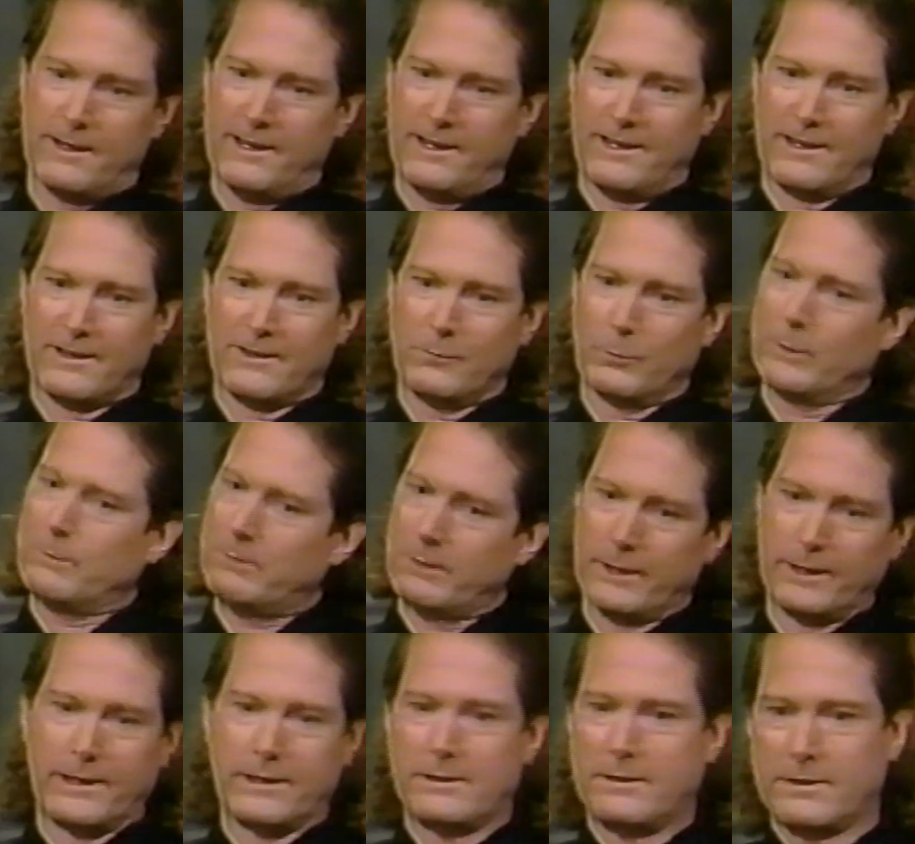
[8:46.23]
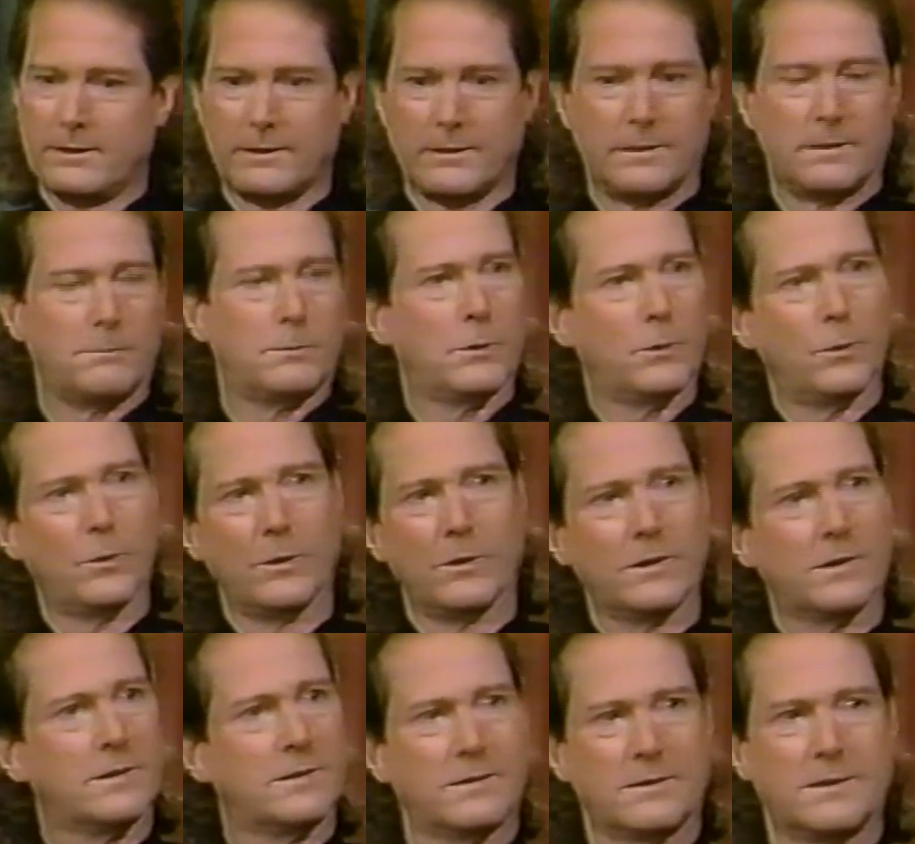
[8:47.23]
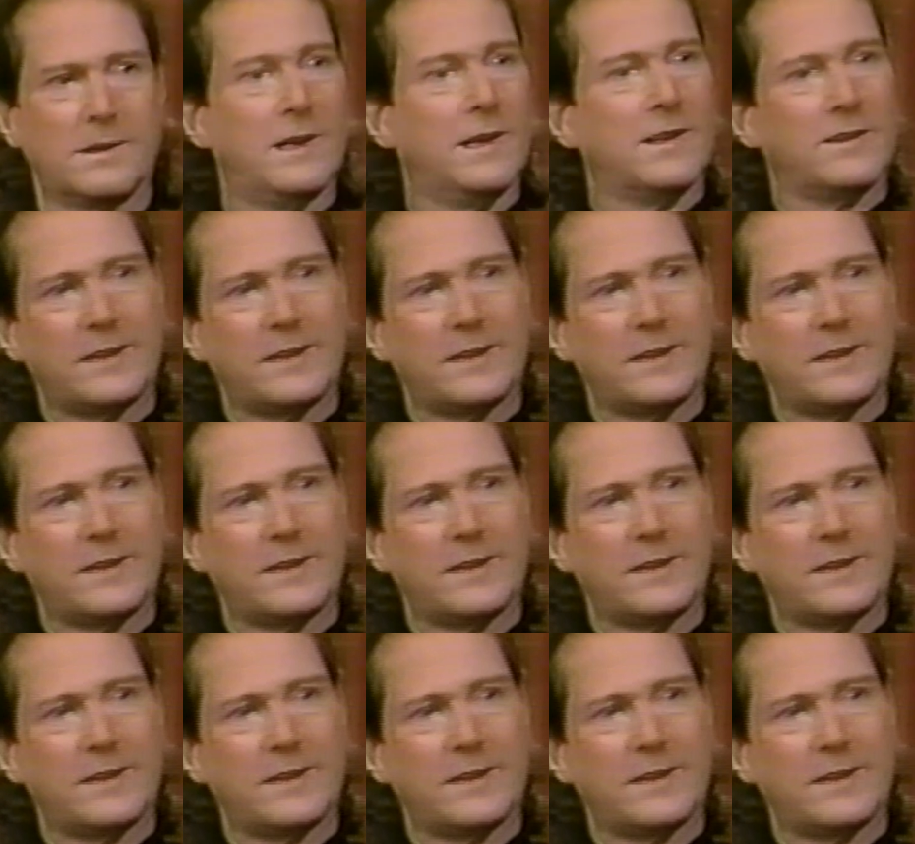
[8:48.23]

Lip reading: And we played pool and